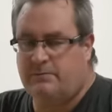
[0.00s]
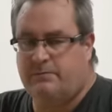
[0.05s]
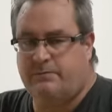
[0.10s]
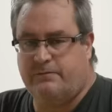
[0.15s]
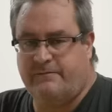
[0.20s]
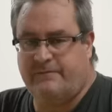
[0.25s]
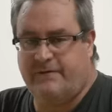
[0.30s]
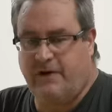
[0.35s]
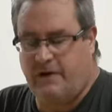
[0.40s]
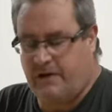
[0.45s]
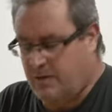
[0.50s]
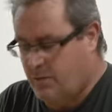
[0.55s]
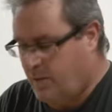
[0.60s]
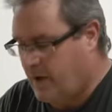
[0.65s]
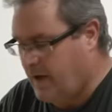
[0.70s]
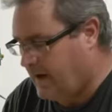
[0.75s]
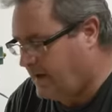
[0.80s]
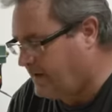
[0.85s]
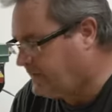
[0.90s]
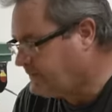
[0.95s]
fairly
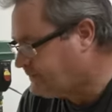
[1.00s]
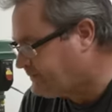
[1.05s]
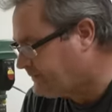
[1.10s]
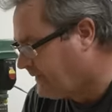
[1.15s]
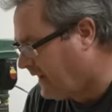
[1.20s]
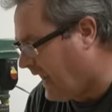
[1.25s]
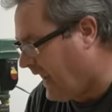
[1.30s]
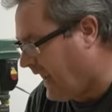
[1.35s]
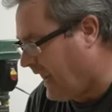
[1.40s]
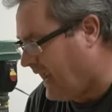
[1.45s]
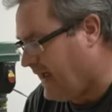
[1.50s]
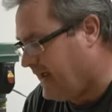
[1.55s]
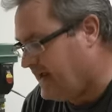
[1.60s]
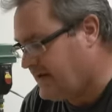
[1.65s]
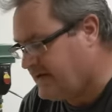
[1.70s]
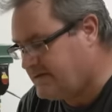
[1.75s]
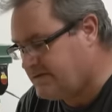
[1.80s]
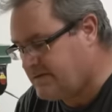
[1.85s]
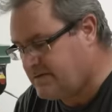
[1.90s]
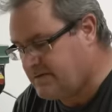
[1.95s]
well,
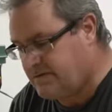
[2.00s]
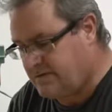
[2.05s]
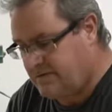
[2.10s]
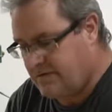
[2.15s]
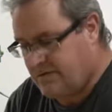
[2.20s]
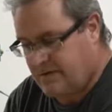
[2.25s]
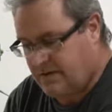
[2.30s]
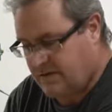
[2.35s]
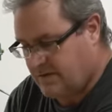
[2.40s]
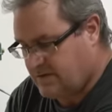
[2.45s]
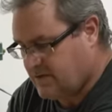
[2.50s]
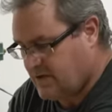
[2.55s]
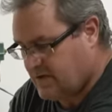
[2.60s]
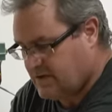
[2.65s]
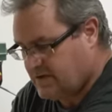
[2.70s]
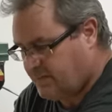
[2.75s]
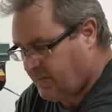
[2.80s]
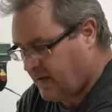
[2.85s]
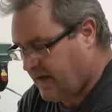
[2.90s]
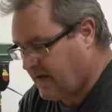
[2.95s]
and you can
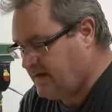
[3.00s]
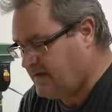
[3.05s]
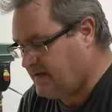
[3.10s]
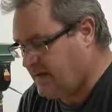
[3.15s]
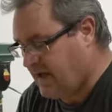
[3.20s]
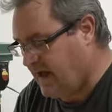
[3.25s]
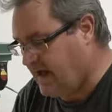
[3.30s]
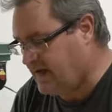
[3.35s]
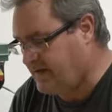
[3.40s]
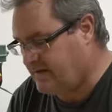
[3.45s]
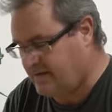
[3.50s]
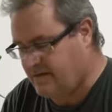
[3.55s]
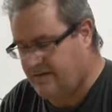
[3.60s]
just paint that,